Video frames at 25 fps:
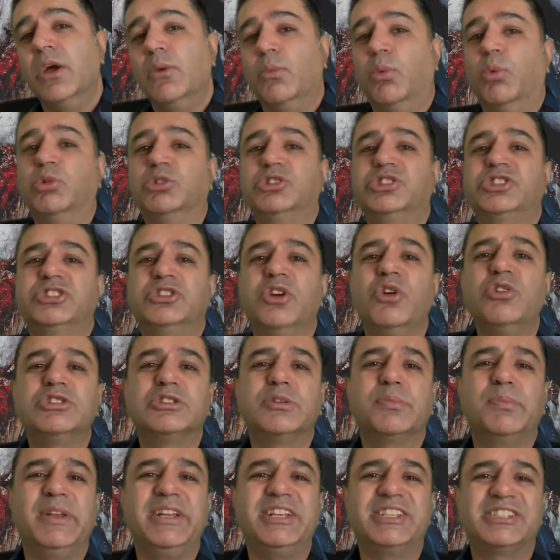will
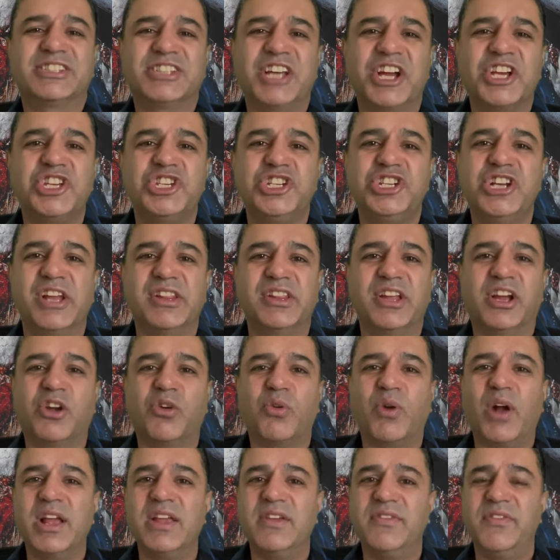suitably satiate the
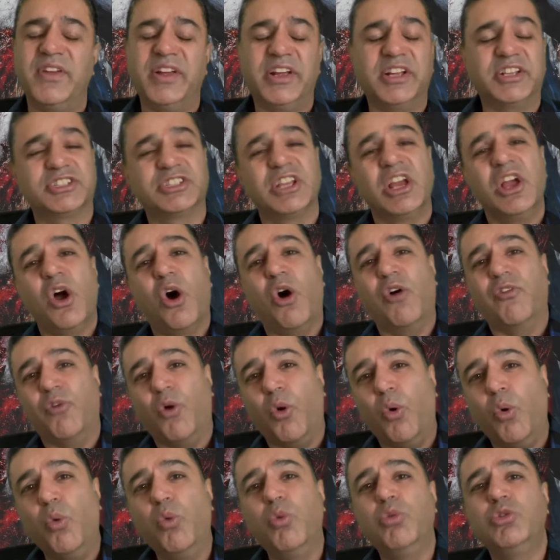cravings of
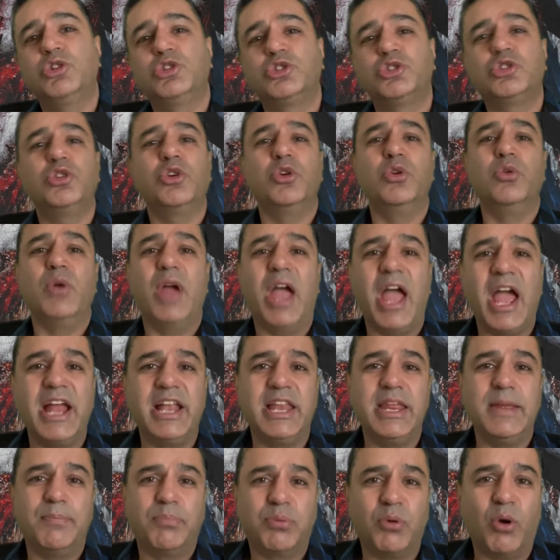all true
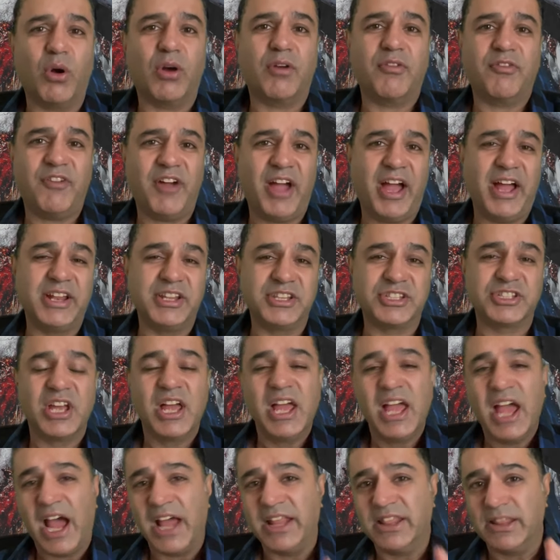Eddie Brock fans,
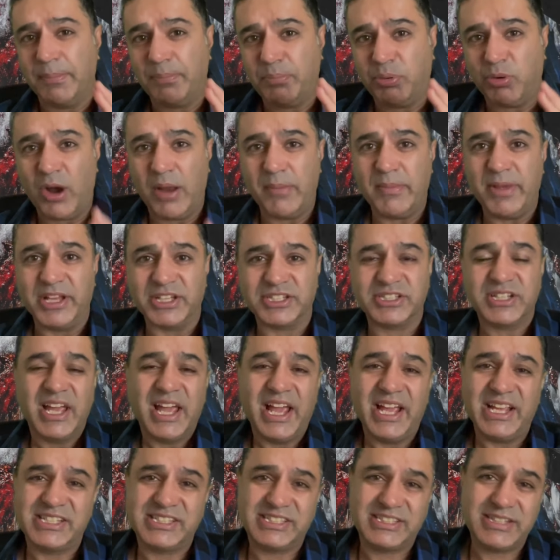and the premise
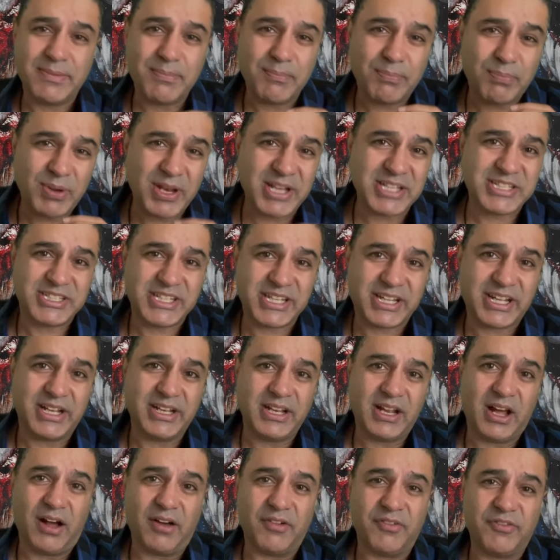is simplistic
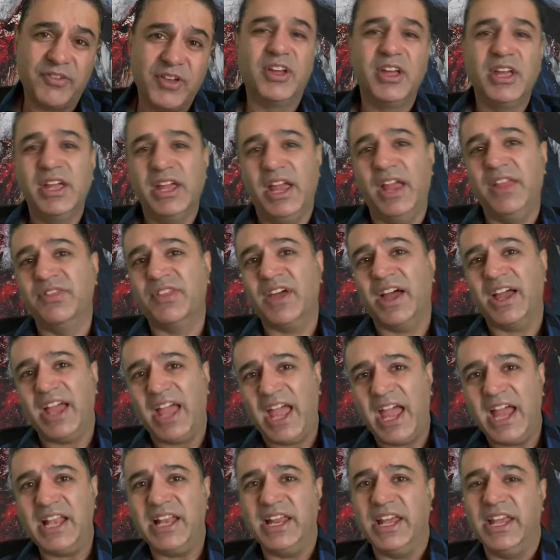enough in that
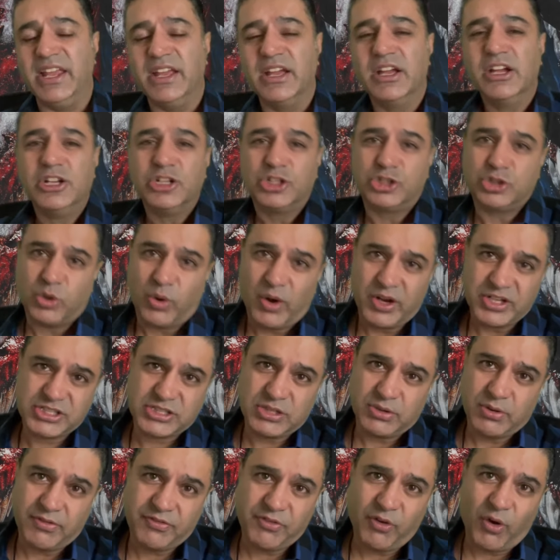Eddie tries to
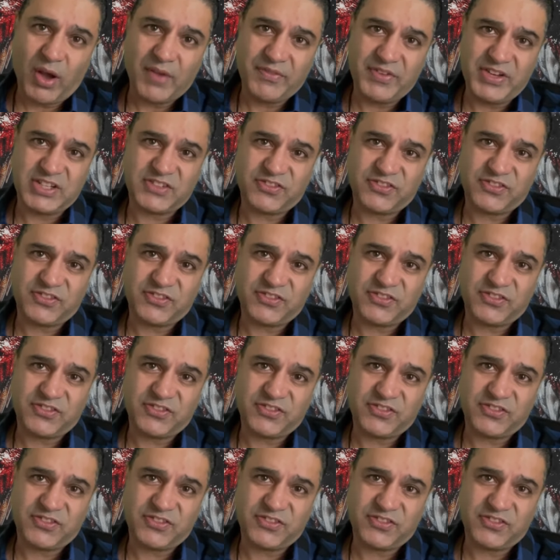revive his